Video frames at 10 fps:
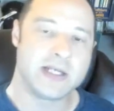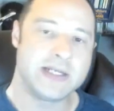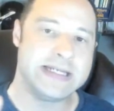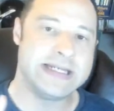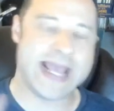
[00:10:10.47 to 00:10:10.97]

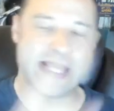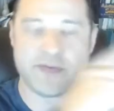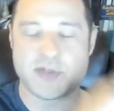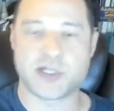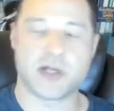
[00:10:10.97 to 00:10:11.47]
Negative,
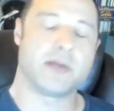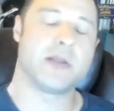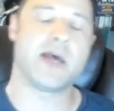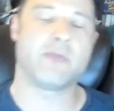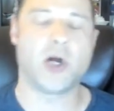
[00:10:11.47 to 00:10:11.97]
sir.
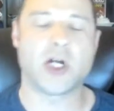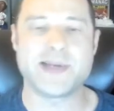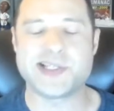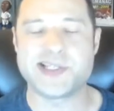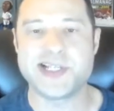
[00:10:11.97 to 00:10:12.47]
Royal
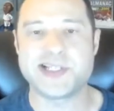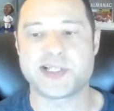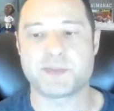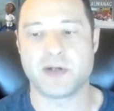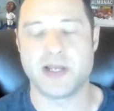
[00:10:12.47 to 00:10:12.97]
Caribbean ceased its